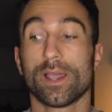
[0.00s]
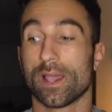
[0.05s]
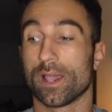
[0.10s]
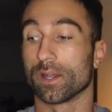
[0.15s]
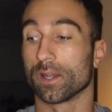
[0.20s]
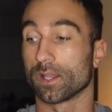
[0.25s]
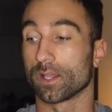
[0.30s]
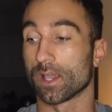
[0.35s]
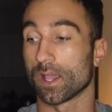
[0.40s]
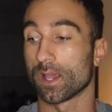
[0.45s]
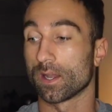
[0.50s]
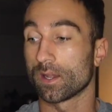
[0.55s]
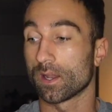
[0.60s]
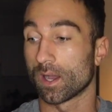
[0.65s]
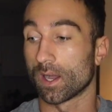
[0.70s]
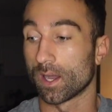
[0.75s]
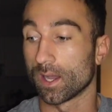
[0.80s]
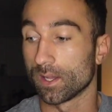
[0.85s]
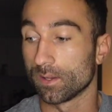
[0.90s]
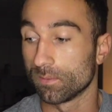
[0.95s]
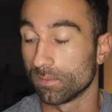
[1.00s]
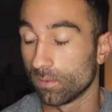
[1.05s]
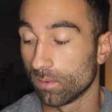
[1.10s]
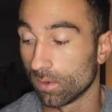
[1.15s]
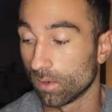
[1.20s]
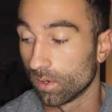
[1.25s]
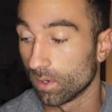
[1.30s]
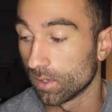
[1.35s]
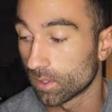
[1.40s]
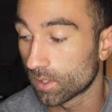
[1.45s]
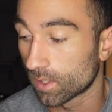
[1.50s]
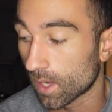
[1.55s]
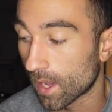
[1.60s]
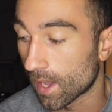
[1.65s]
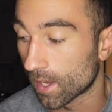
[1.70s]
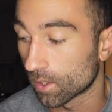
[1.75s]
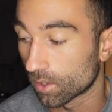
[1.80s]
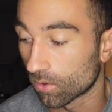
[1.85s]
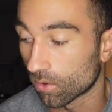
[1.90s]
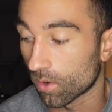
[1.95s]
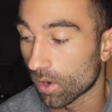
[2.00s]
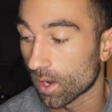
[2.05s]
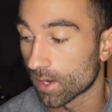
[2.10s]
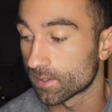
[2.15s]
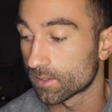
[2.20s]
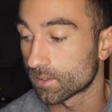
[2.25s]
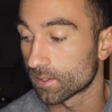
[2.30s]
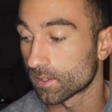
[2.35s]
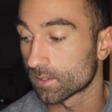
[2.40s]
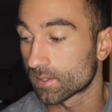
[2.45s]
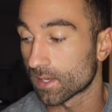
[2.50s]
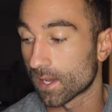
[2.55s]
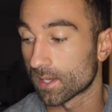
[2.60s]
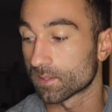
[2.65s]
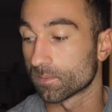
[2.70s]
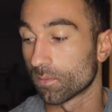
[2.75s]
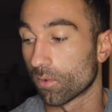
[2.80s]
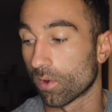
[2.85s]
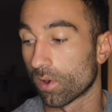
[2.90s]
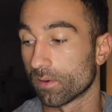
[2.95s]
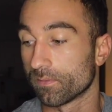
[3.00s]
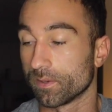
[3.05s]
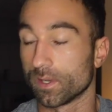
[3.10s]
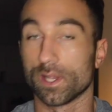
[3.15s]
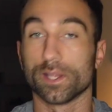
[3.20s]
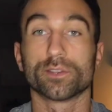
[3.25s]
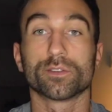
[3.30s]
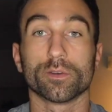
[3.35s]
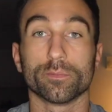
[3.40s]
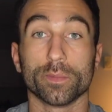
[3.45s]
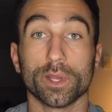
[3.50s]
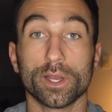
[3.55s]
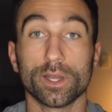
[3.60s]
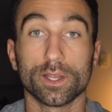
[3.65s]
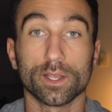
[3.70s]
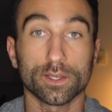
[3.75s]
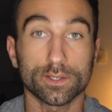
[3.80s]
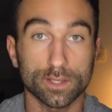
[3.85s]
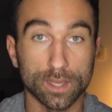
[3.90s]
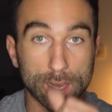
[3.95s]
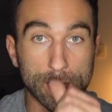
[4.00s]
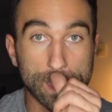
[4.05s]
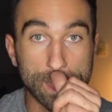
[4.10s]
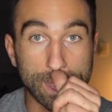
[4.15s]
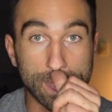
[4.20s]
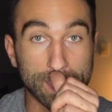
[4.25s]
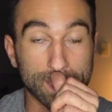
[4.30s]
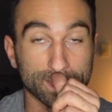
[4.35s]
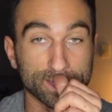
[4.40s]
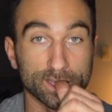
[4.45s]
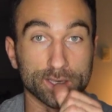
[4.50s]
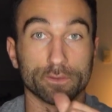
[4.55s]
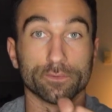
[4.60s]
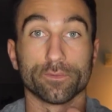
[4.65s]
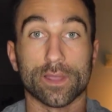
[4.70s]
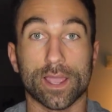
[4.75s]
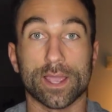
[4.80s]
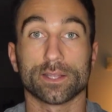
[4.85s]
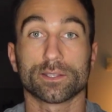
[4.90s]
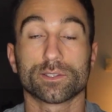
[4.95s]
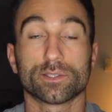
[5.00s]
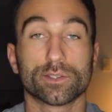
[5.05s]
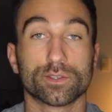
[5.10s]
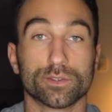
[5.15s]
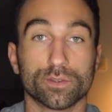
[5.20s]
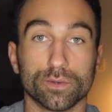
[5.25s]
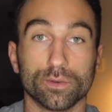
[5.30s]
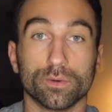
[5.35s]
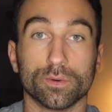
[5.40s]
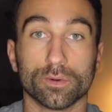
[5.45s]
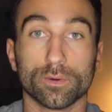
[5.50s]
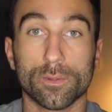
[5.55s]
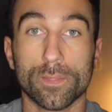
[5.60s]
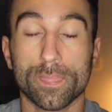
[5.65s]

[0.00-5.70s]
And again, I would categorize this as more of an intermediate and advanced tool.